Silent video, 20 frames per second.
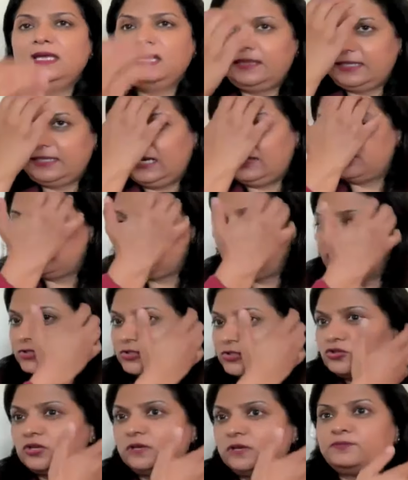That
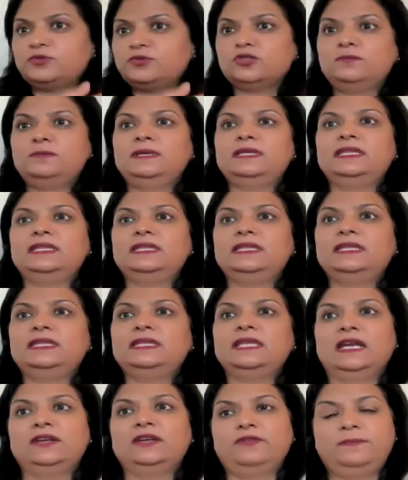relationship should be that of a
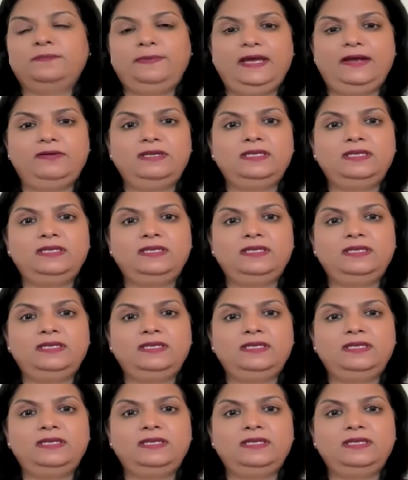parent